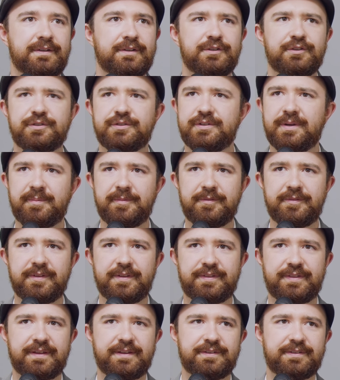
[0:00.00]
Some of
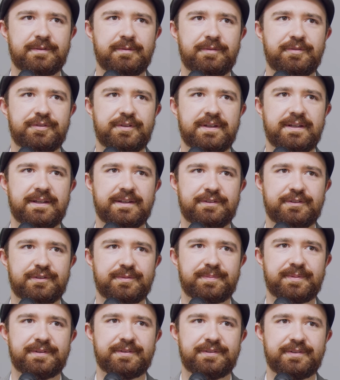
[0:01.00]
the things that we've seen as
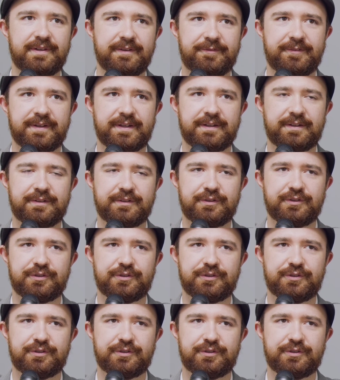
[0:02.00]
specific